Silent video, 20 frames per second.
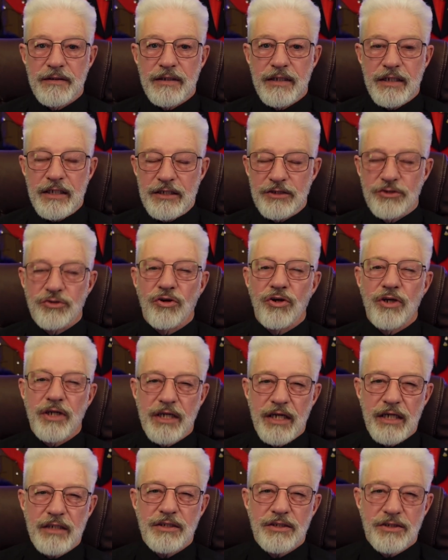And then trying to
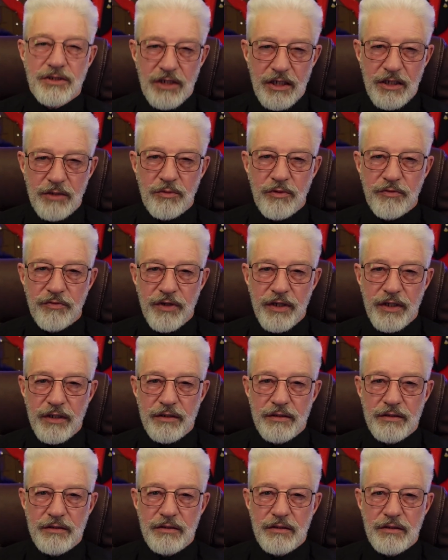get to sleep with it,
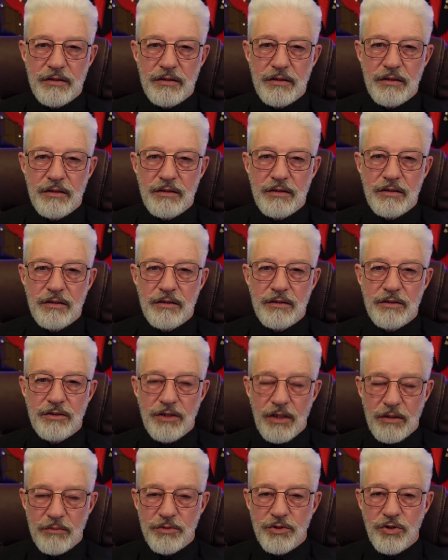
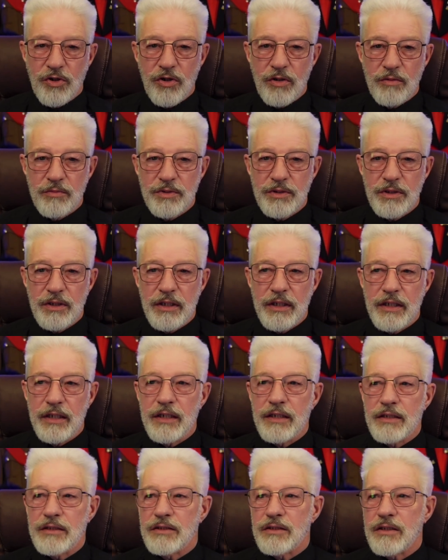sometimes
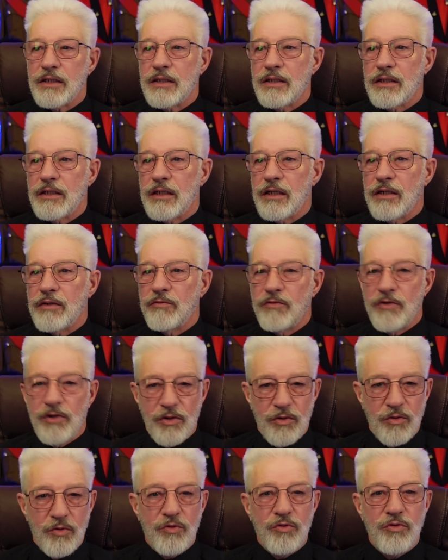it's a
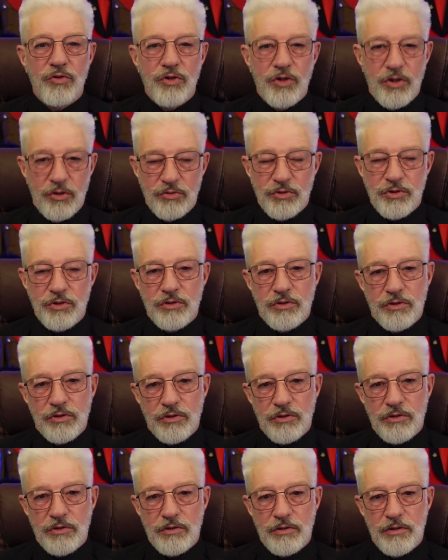real nuisance.